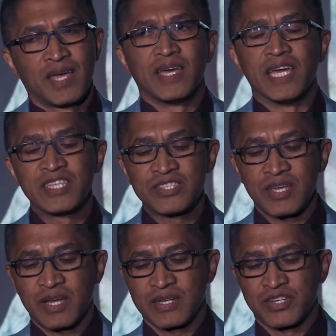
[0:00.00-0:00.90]
It's
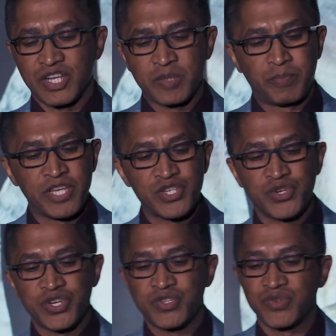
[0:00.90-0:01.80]
a great
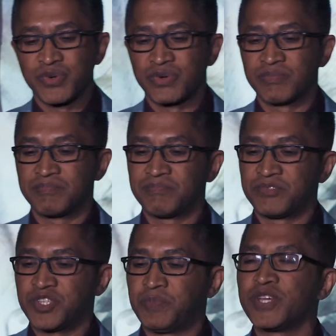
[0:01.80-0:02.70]
pleasure to
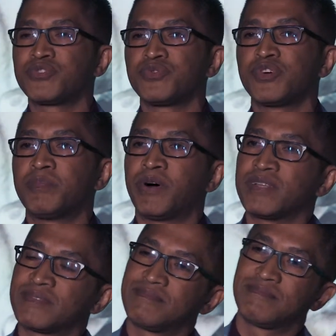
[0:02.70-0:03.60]
speak to you
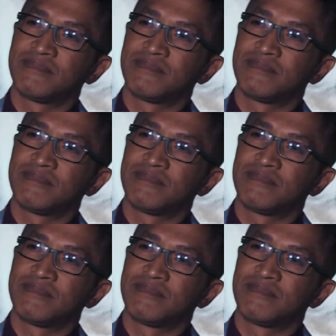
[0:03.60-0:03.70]
about